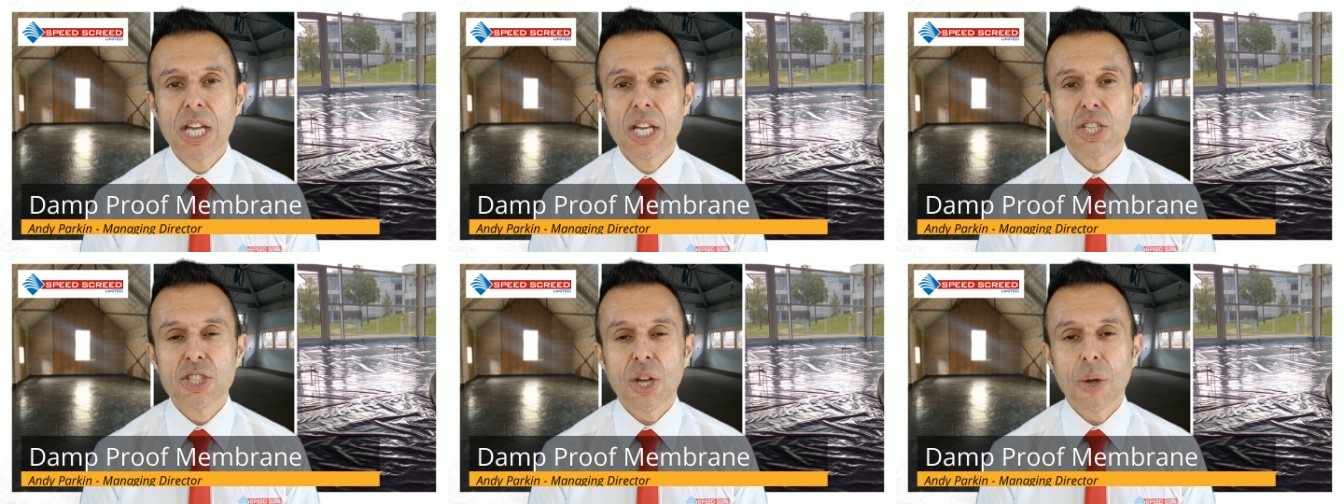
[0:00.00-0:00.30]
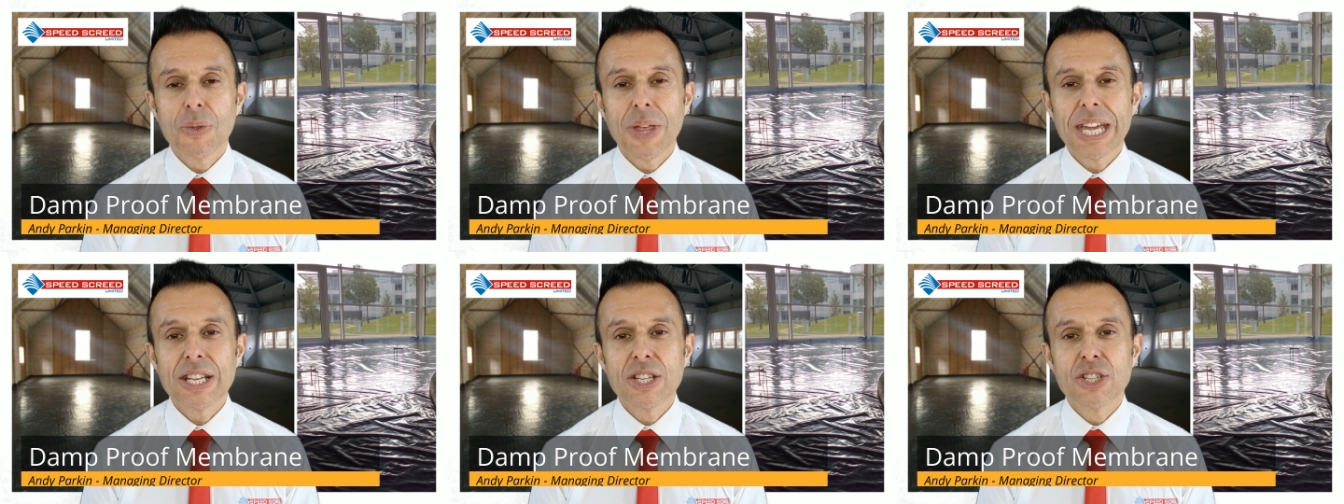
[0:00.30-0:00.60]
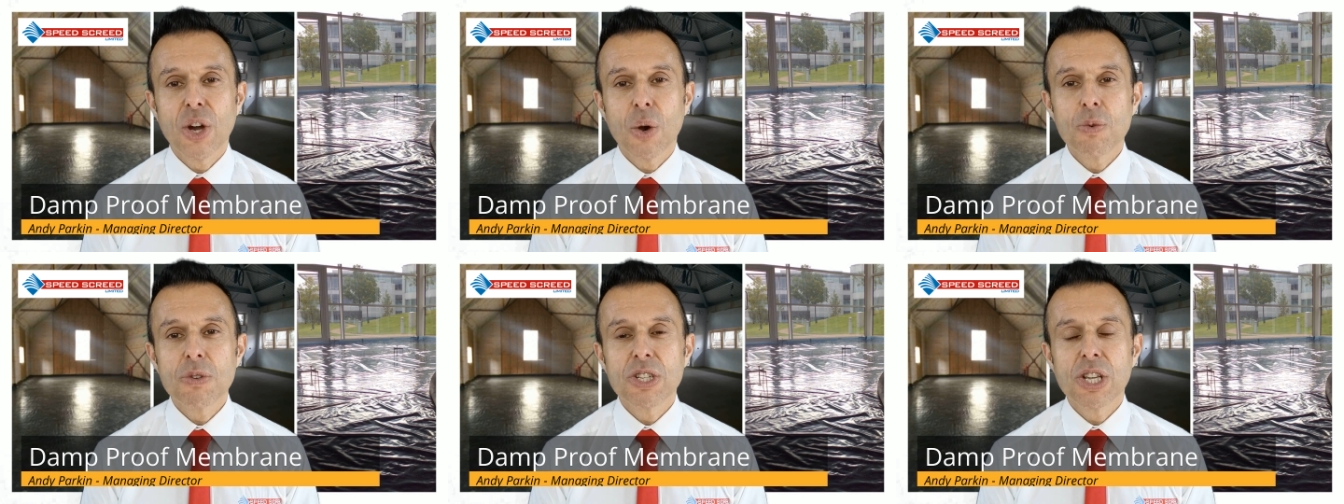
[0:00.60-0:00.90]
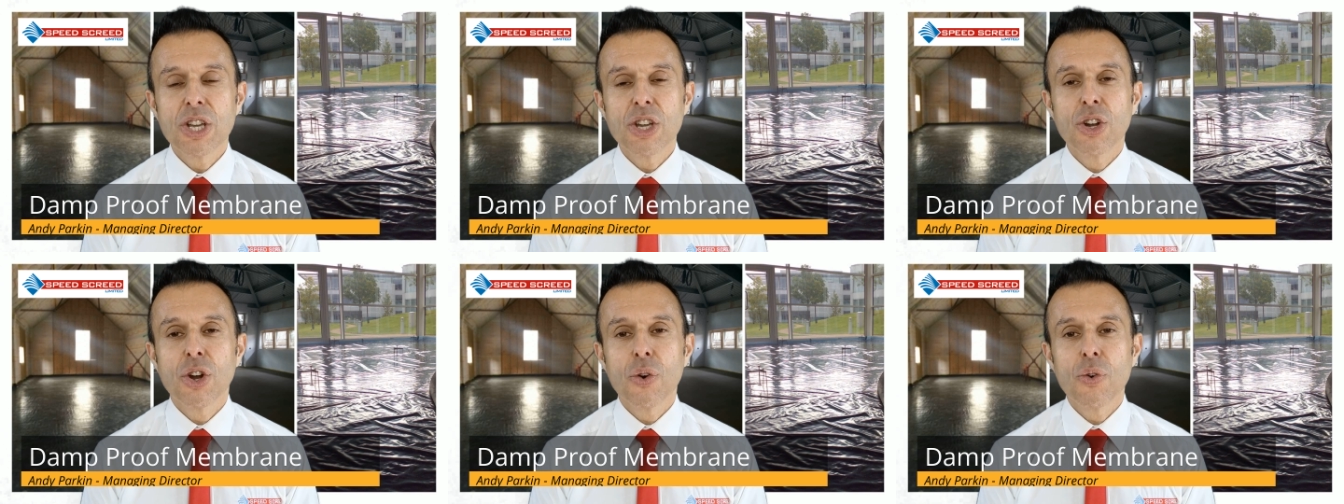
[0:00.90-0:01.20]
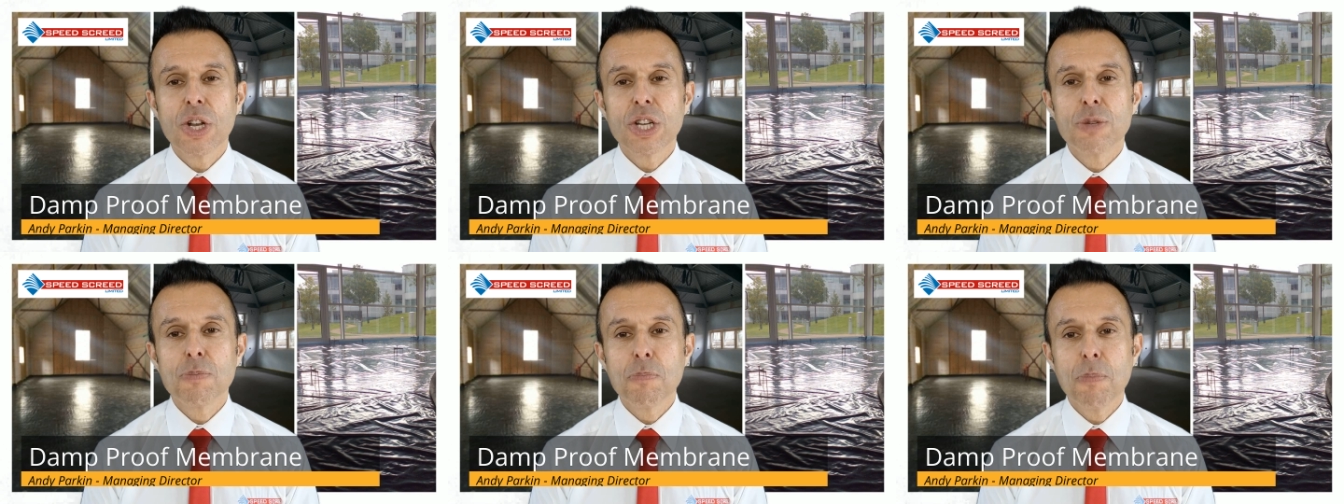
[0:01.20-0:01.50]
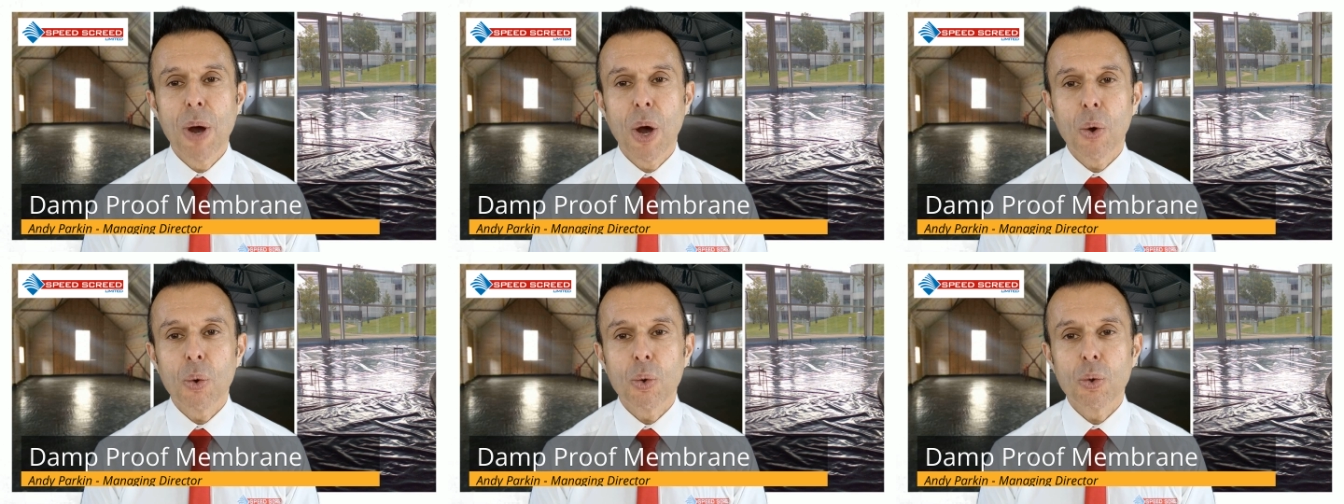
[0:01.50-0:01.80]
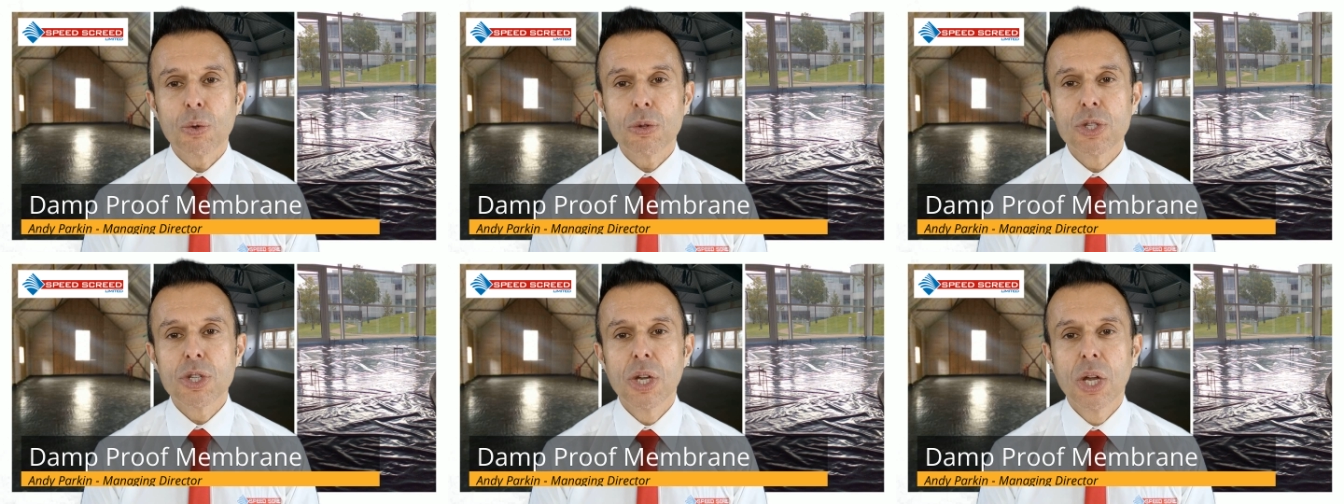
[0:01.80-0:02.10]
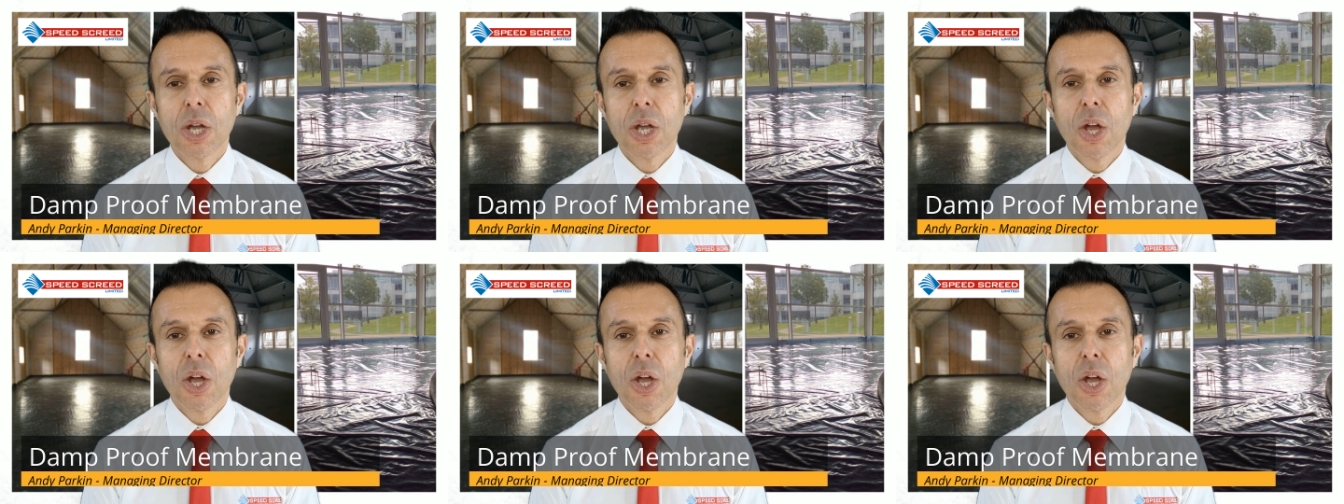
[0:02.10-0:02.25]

so they don't encourage mould